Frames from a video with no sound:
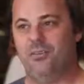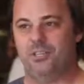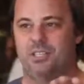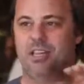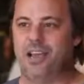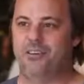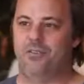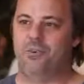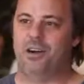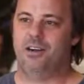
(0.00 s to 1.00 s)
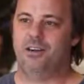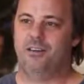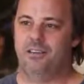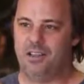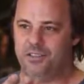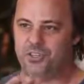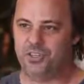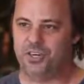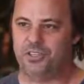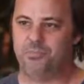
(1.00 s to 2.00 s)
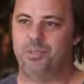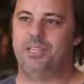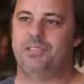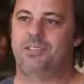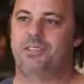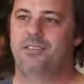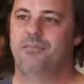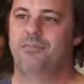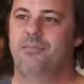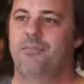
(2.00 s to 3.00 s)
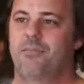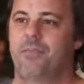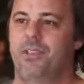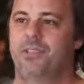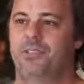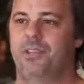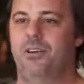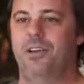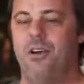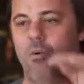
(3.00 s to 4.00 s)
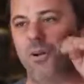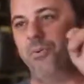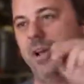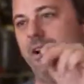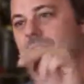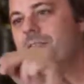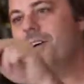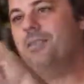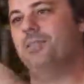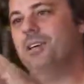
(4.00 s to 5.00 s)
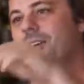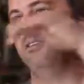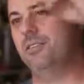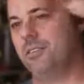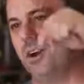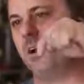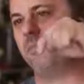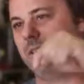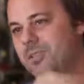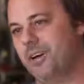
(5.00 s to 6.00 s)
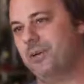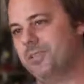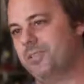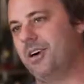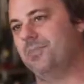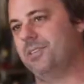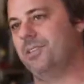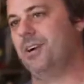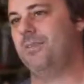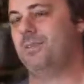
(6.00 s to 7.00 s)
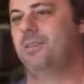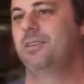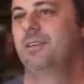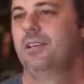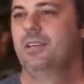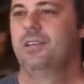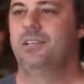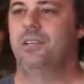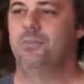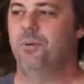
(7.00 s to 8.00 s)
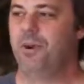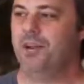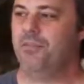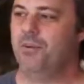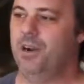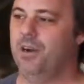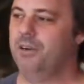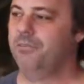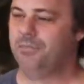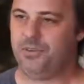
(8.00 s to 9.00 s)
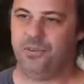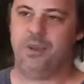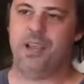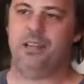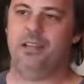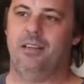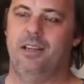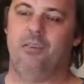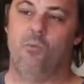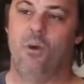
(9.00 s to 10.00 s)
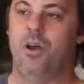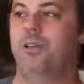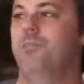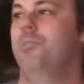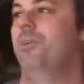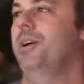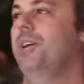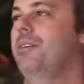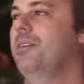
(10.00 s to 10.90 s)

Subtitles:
which is lighter than water, and the sugar depletes. So that 1.050 drops and drops and drops and drops to the point where you might hit like 1.009.